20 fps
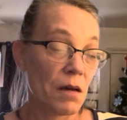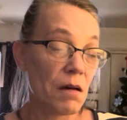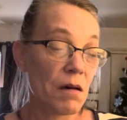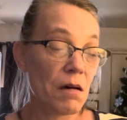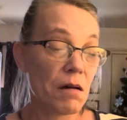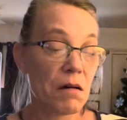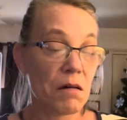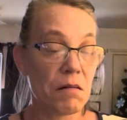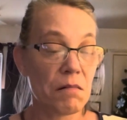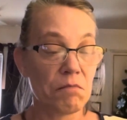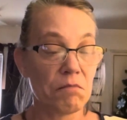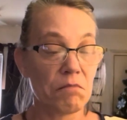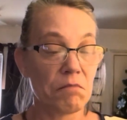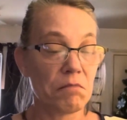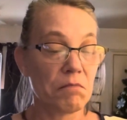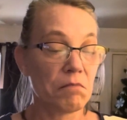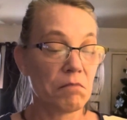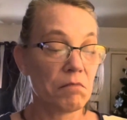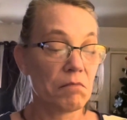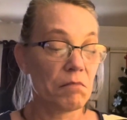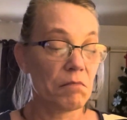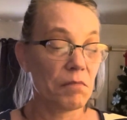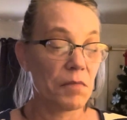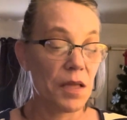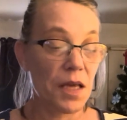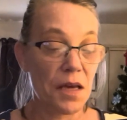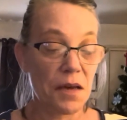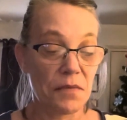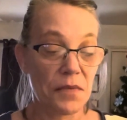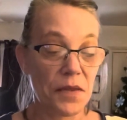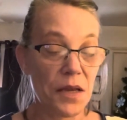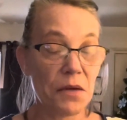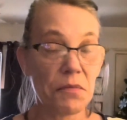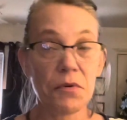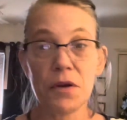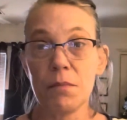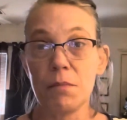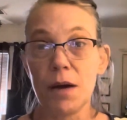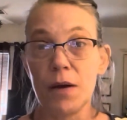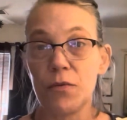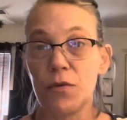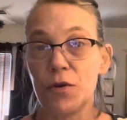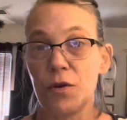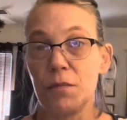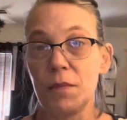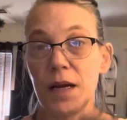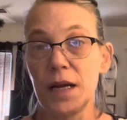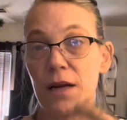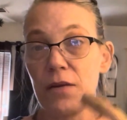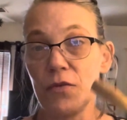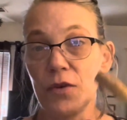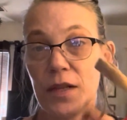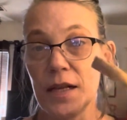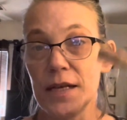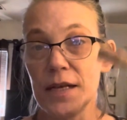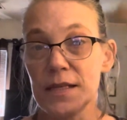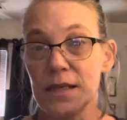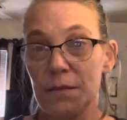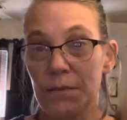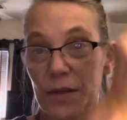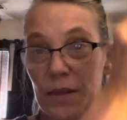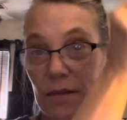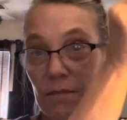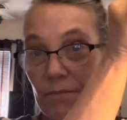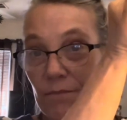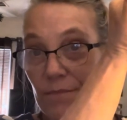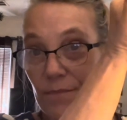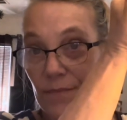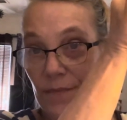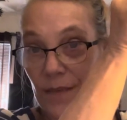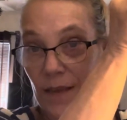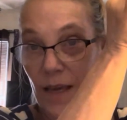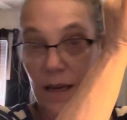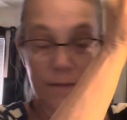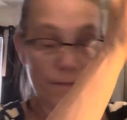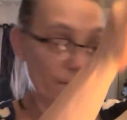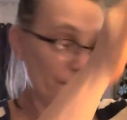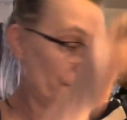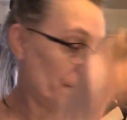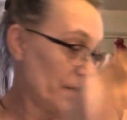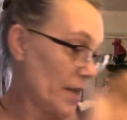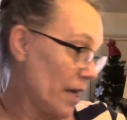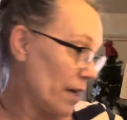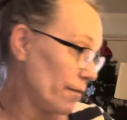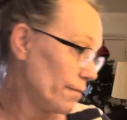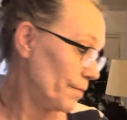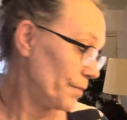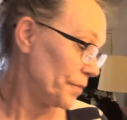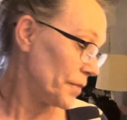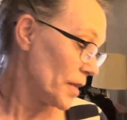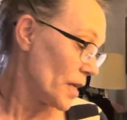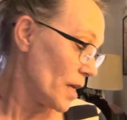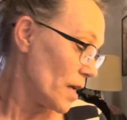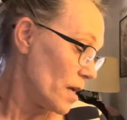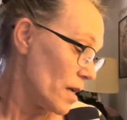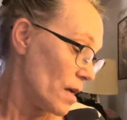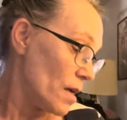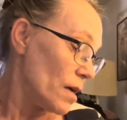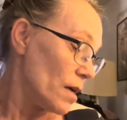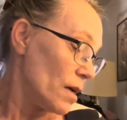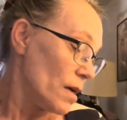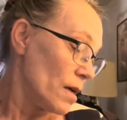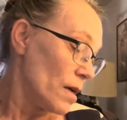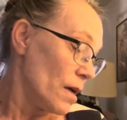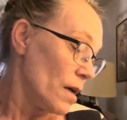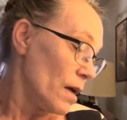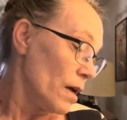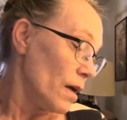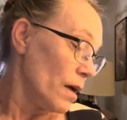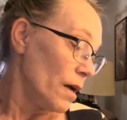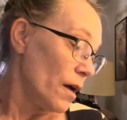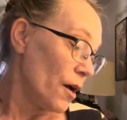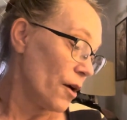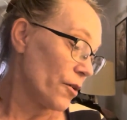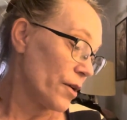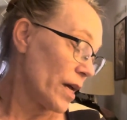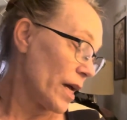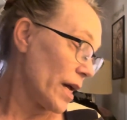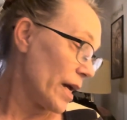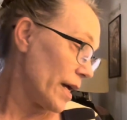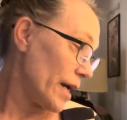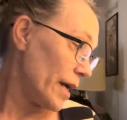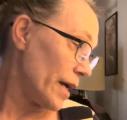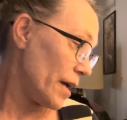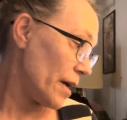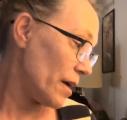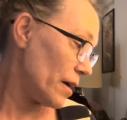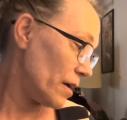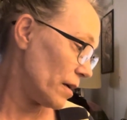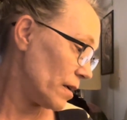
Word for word: Um, yeah, they were in my room. I didn't realize it, but yeah, there. Okay.